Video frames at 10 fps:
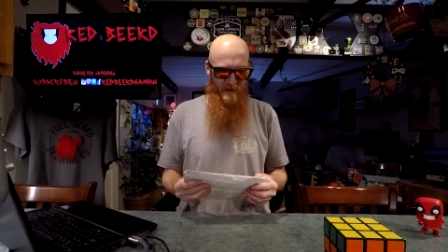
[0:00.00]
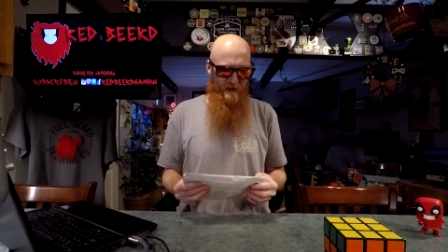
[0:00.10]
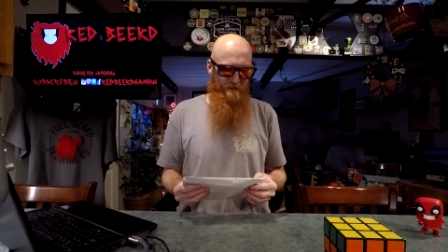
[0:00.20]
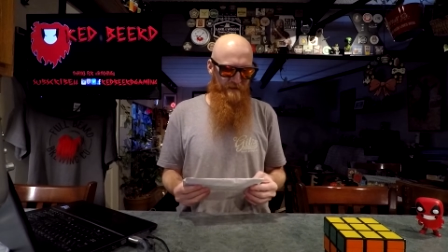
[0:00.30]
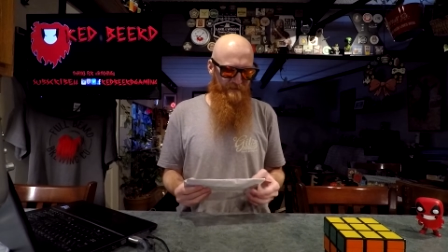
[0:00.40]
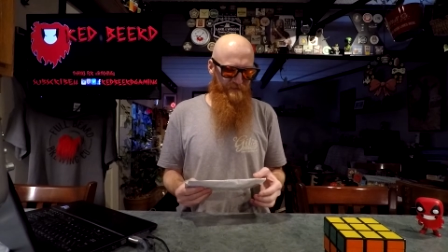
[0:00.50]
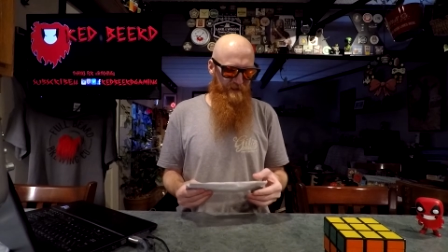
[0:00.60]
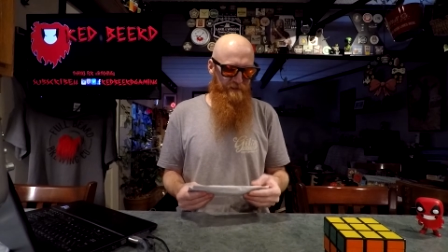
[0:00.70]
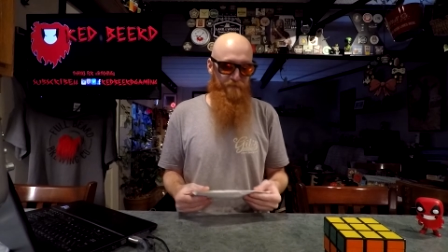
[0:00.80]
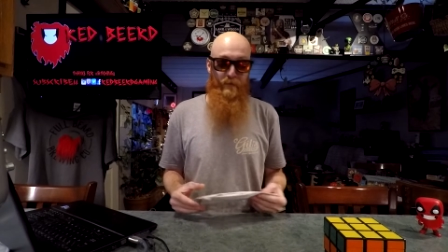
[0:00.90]
This
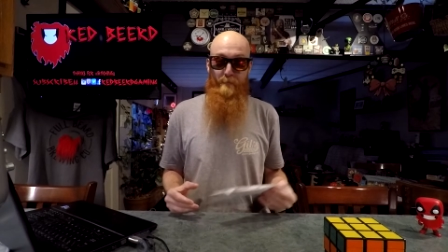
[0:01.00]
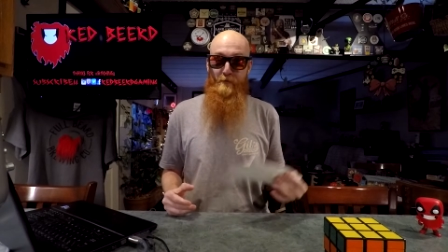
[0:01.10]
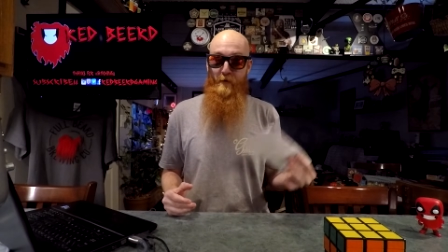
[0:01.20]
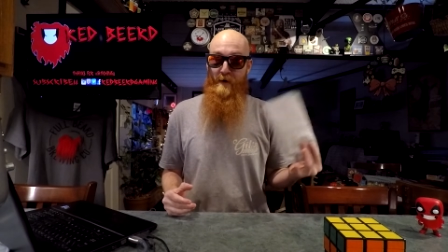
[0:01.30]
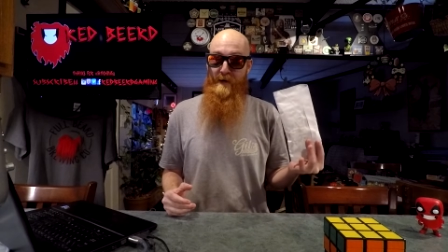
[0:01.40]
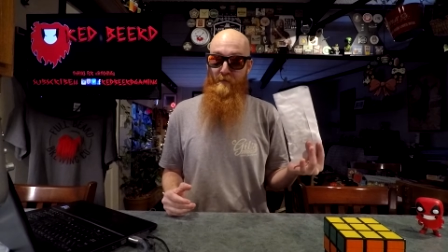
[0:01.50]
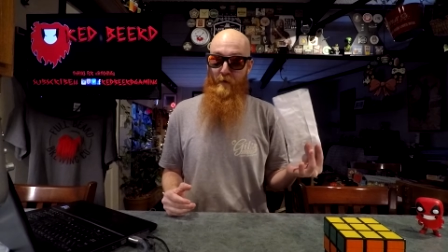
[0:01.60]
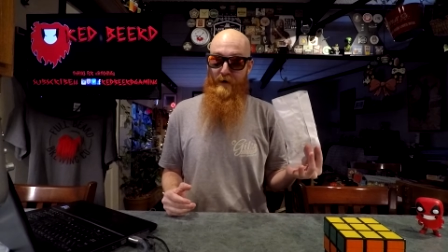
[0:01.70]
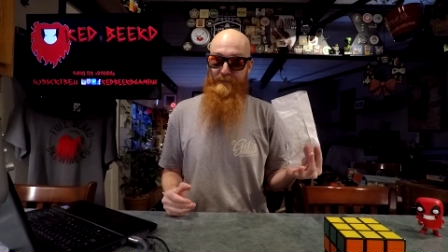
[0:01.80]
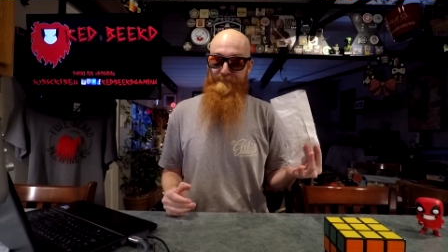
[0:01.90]
is from
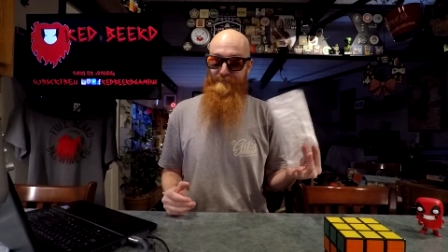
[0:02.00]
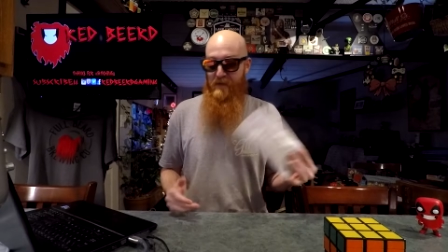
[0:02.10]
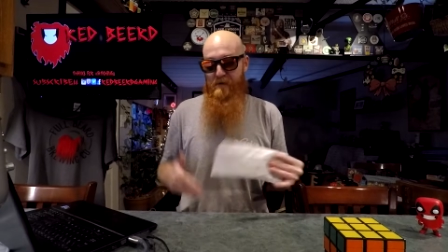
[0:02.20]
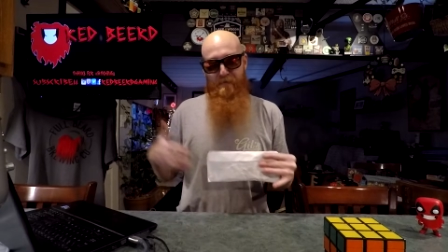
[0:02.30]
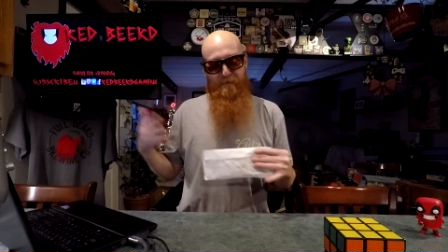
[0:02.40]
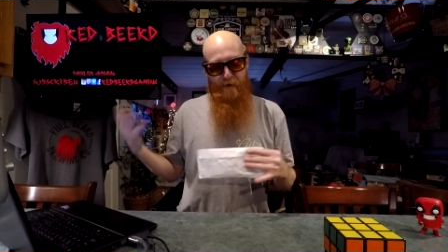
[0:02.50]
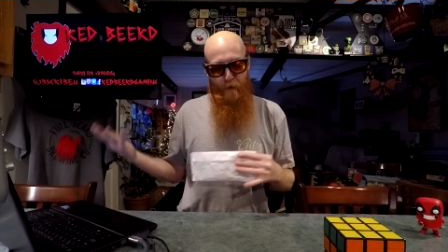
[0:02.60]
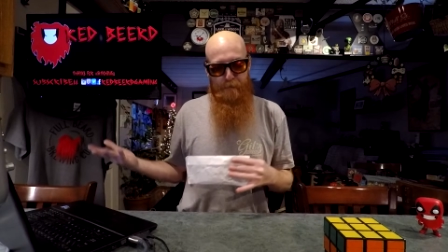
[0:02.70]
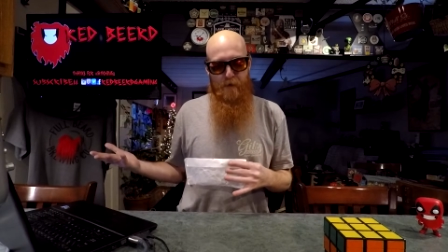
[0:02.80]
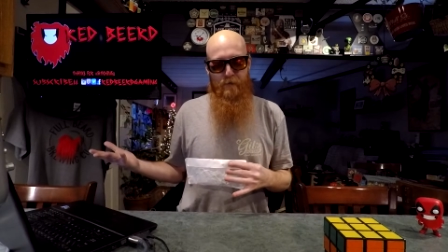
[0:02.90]
Drunkinone,
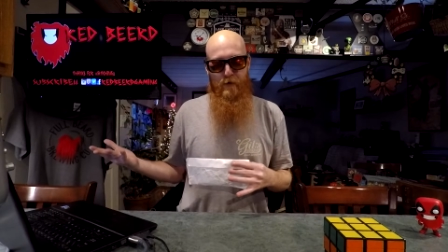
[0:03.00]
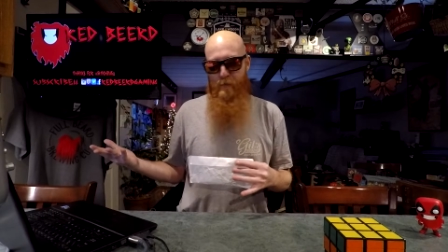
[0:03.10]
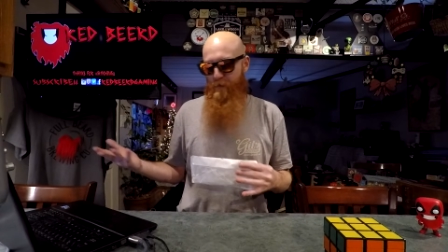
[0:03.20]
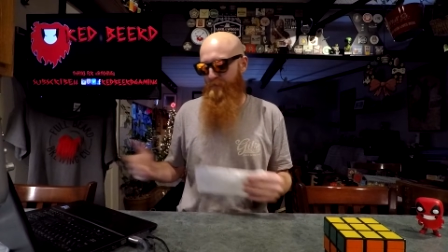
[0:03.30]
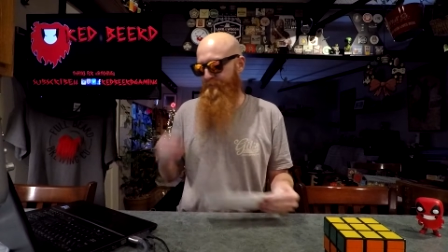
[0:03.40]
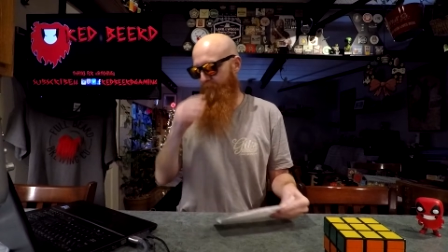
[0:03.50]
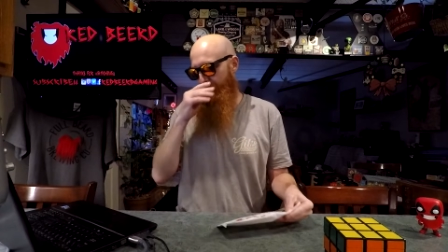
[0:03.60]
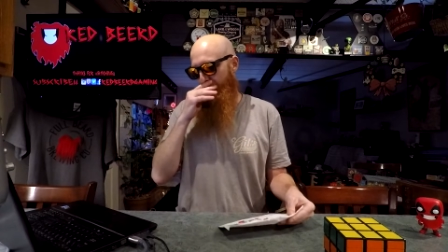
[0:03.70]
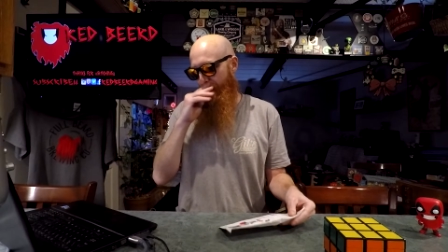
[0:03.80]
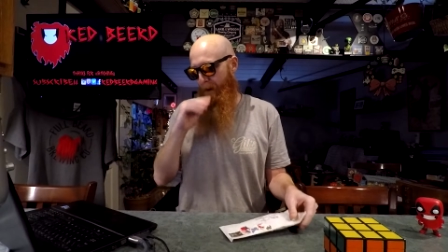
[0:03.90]
fellow beer tuber.
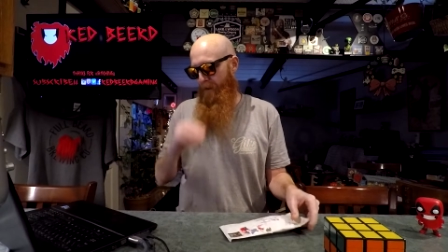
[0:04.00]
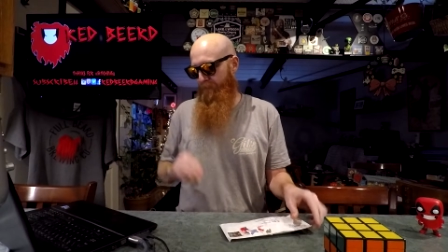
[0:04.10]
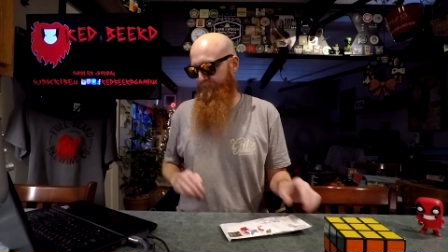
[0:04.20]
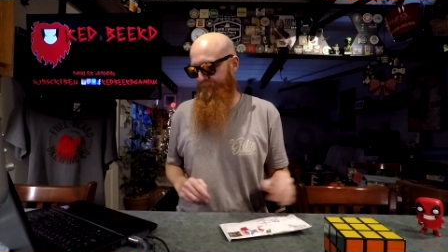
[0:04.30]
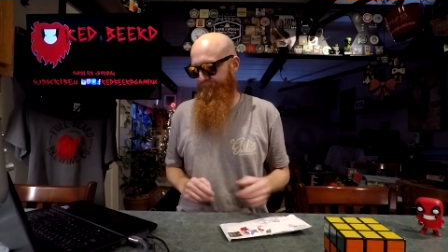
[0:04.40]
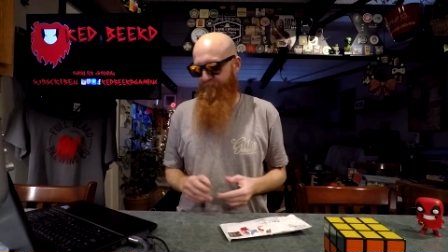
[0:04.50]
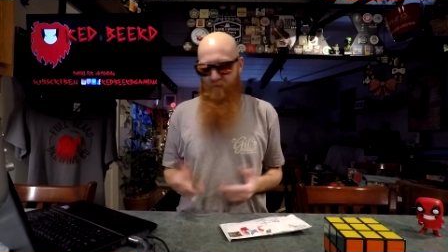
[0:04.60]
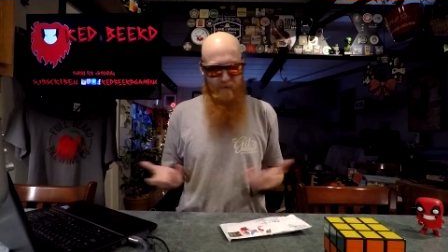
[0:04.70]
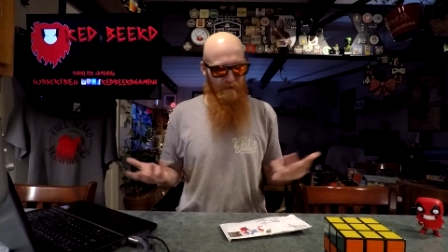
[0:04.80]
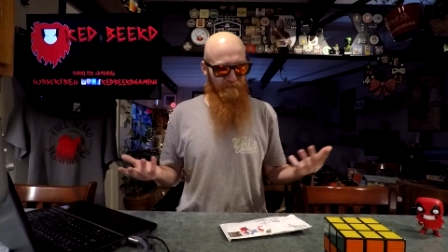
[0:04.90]
Um,
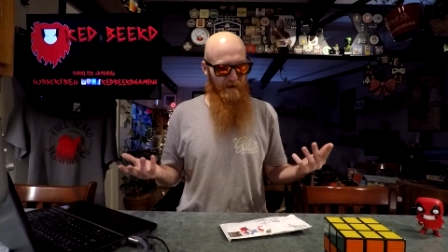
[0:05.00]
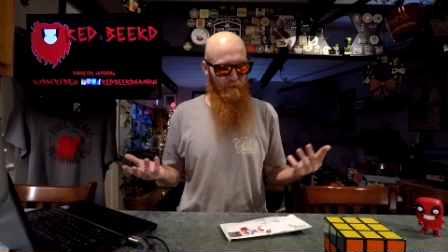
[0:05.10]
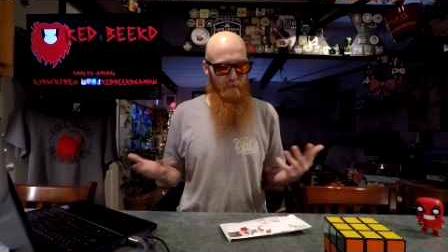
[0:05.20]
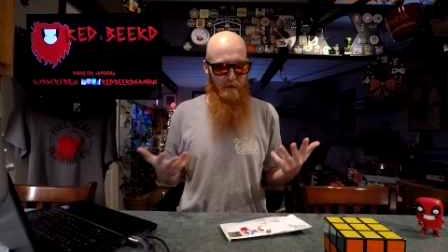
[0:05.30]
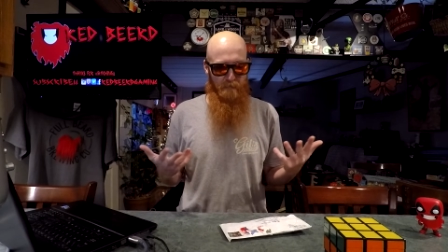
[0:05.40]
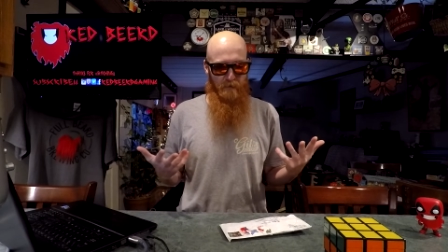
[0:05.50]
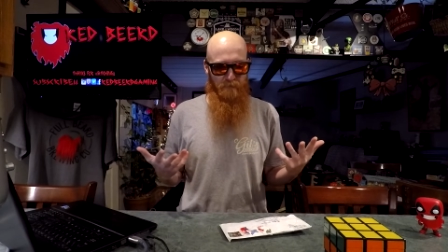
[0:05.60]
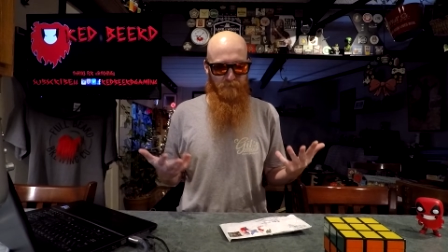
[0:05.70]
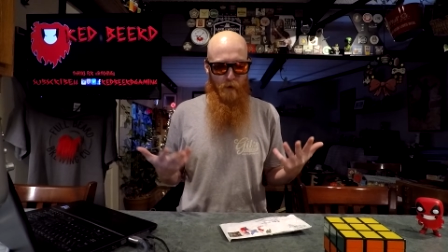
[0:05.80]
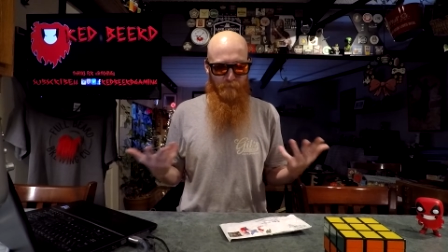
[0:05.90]
if I
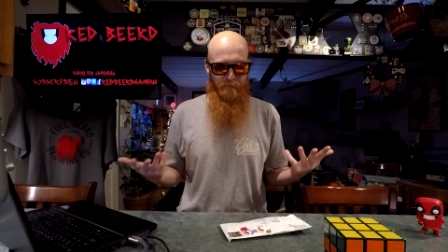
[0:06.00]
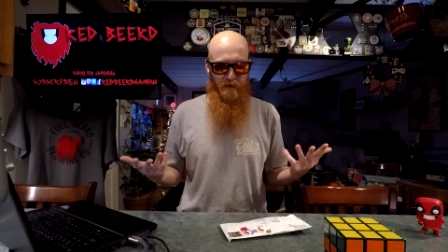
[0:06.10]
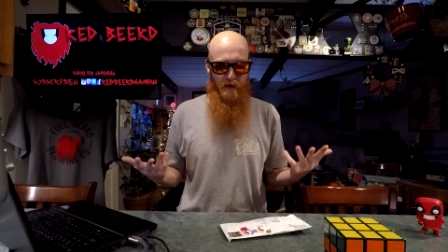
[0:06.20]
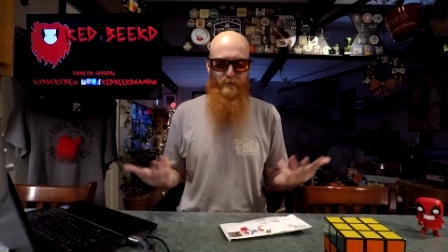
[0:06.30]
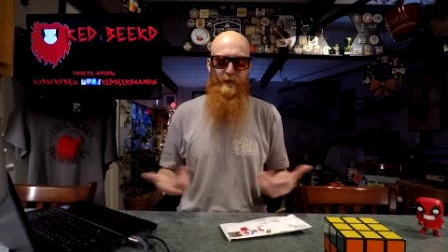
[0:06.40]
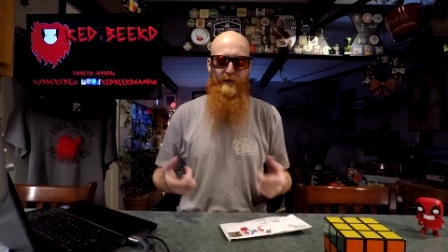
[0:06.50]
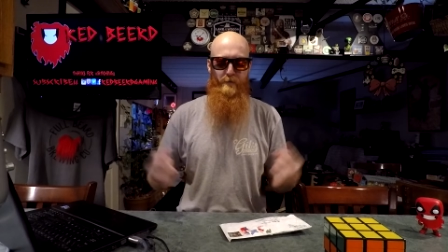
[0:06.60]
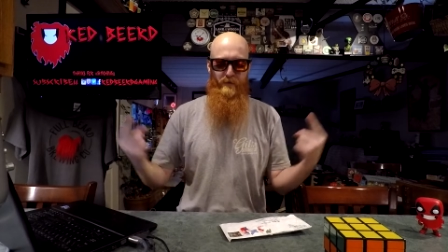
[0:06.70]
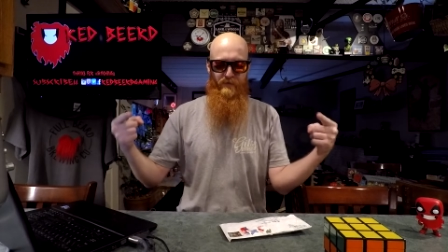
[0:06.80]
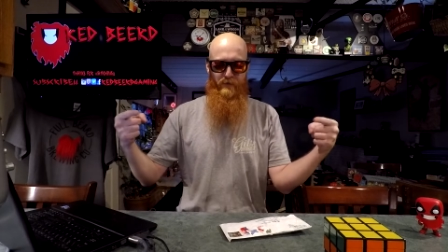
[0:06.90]
remember, hopefully I'll try to
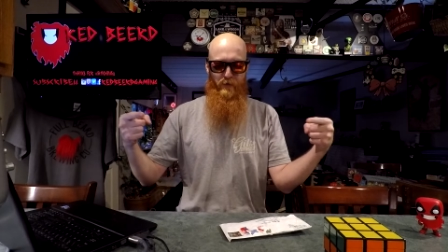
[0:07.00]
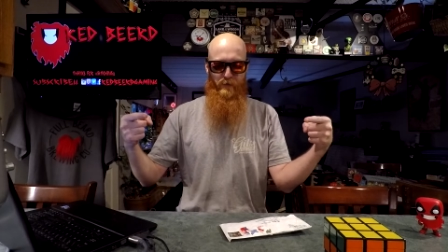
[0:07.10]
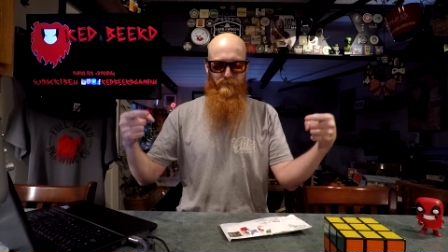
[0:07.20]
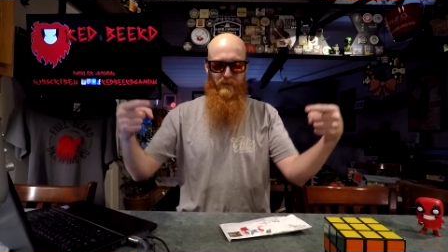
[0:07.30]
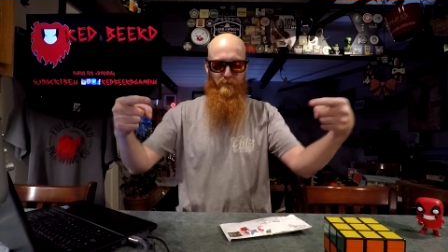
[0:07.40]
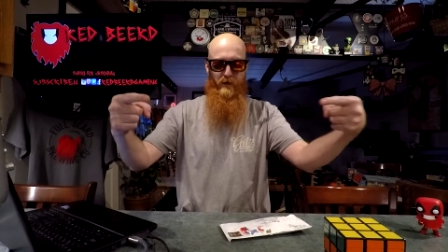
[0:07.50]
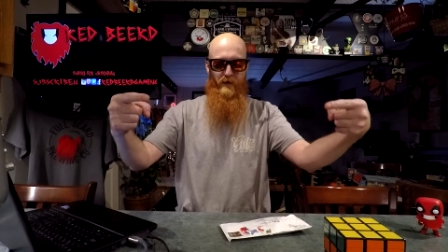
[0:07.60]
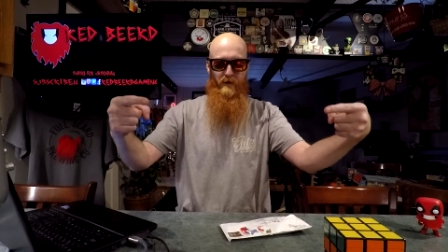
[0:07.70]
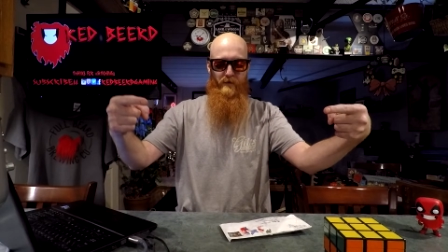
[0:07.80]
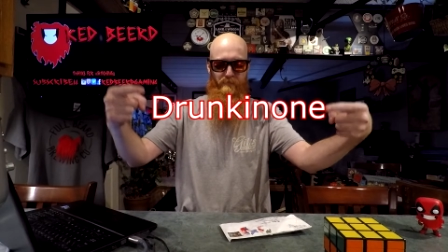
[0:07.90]
do this too, like right
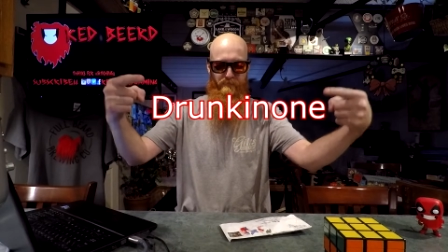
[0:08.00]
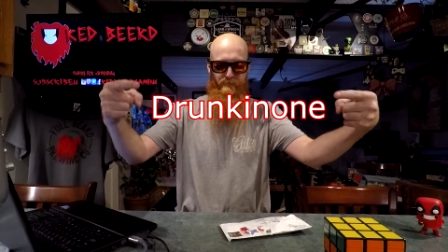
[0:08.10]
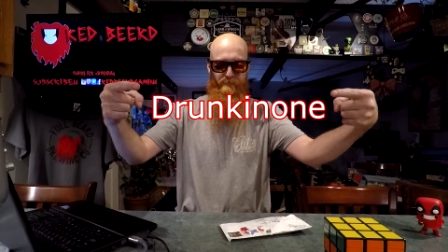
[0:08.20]
here.